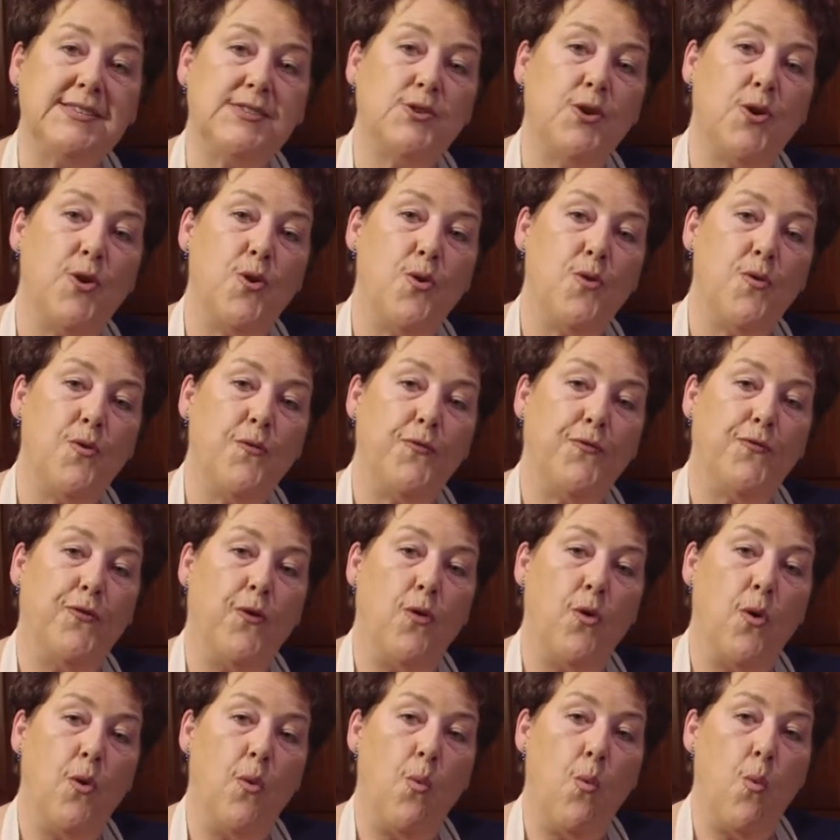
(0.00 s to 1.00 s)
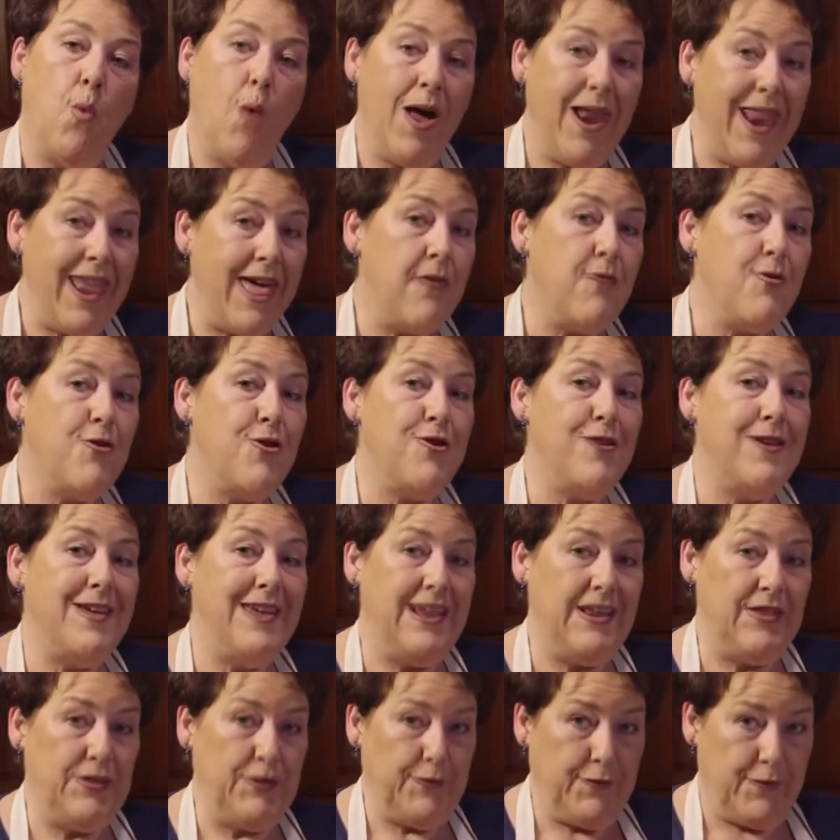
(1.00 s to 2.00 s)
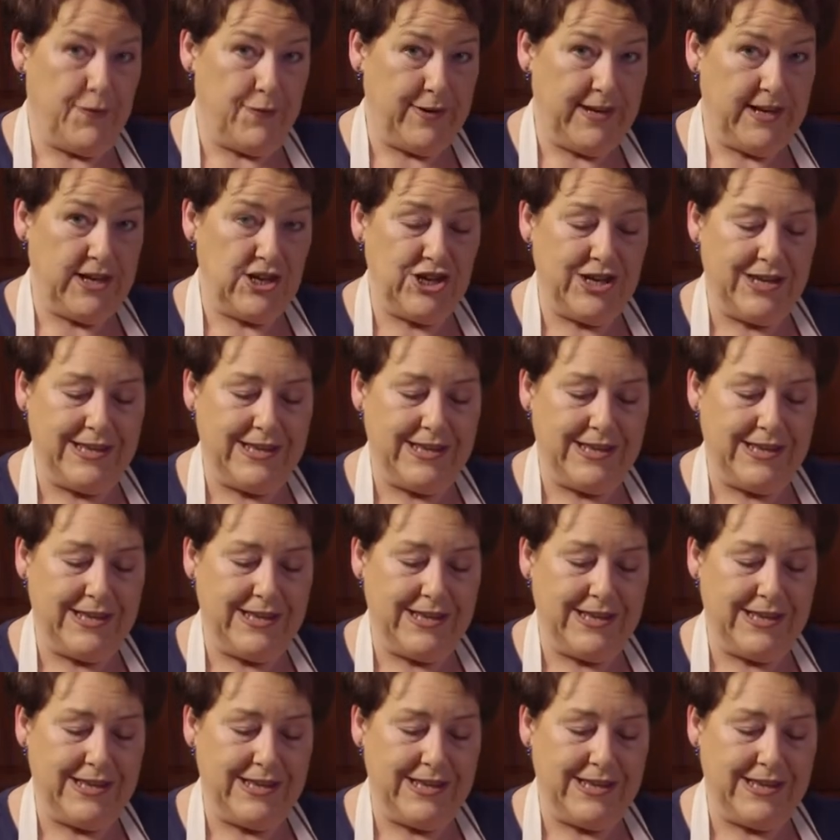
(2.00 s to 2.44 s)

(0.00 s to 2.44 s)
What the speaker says: dough for 1 hour in the fridge.